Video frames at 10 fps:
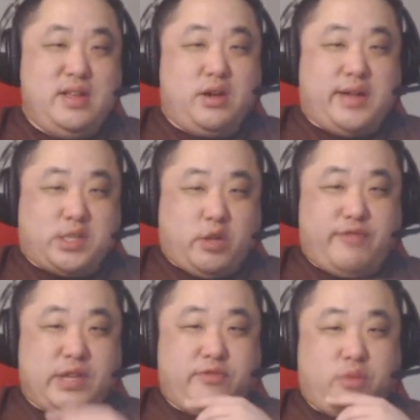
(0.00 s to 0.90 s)
okay, so
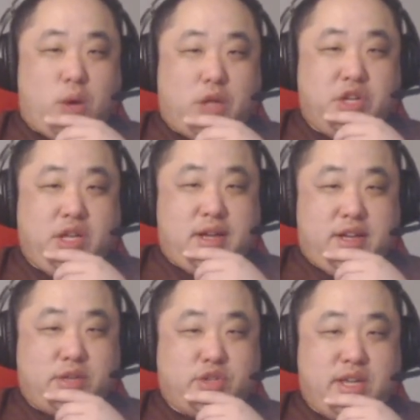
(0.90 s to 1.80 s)
thank you for watching,
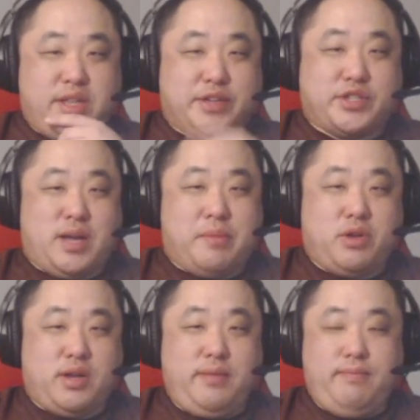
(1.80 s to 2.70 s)
guys. I'll see you next time, okay?